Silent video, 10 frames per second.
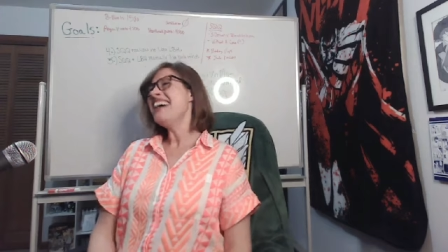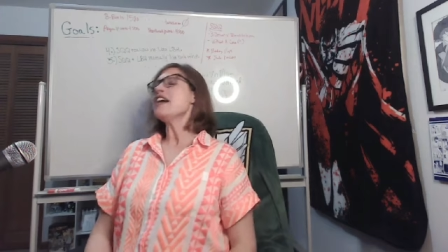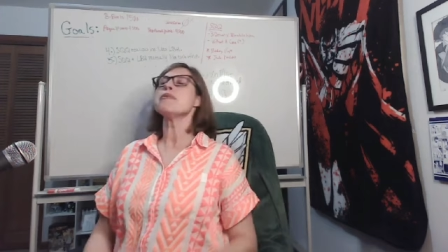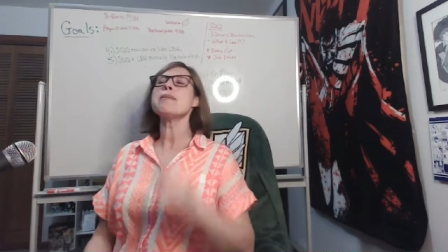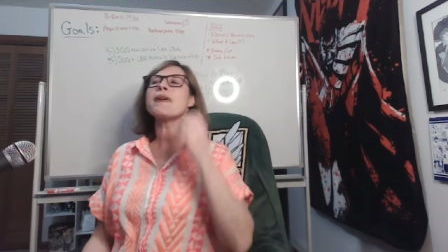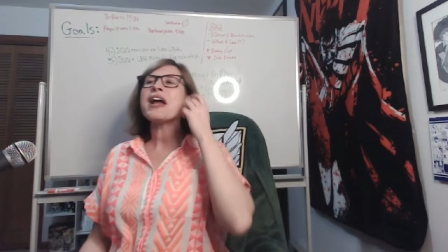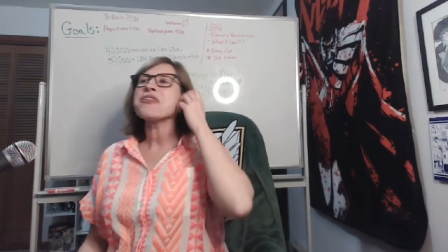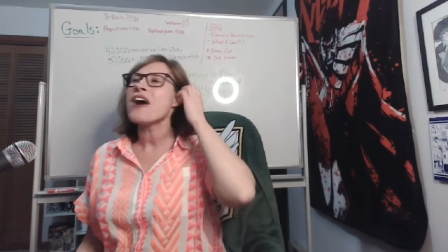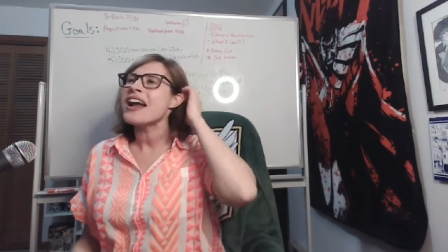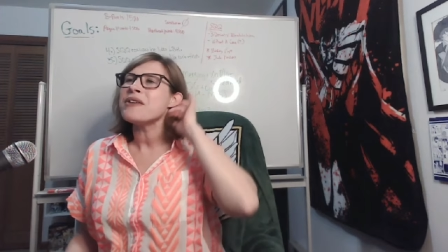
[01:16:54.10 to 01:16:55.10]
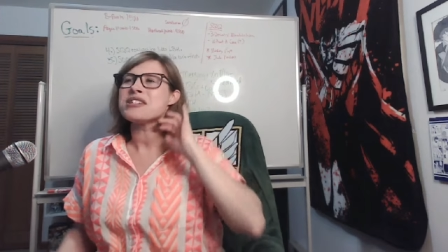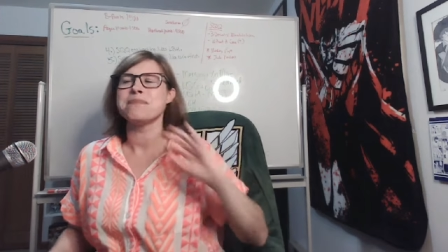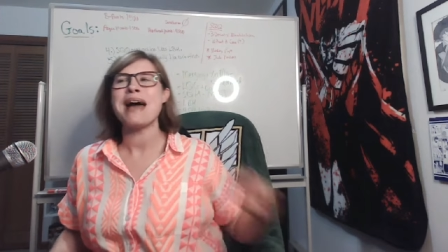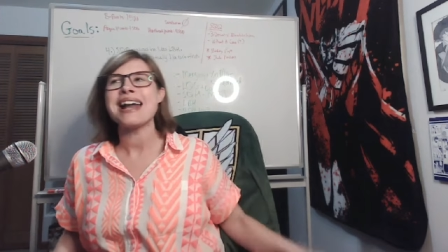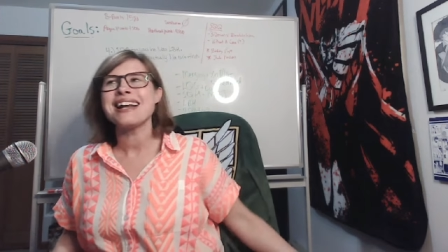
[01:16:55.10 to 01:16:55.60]
Remember when I thought he was a
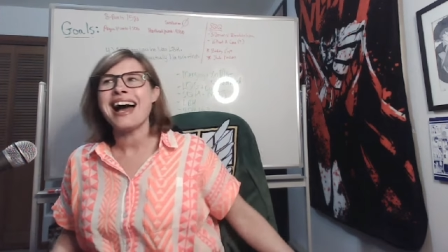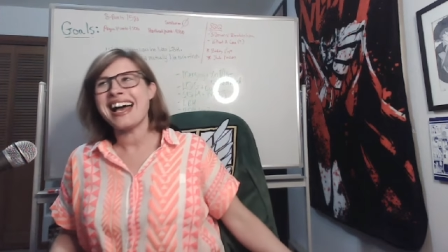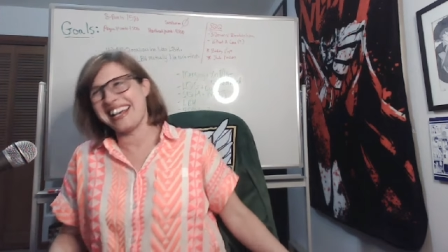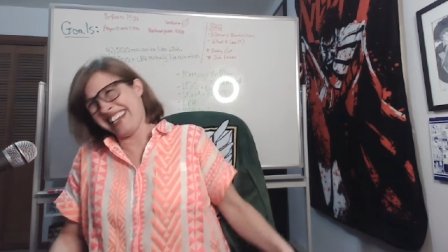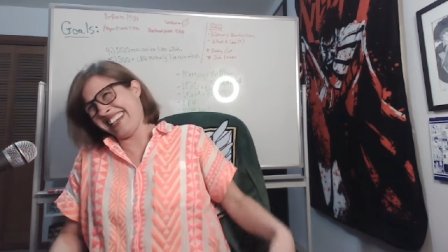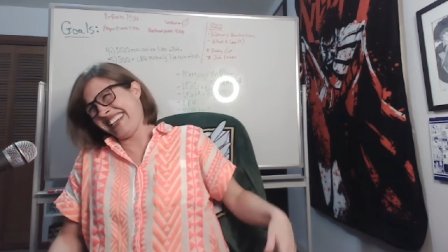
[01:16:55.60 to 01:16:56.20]
bad guy?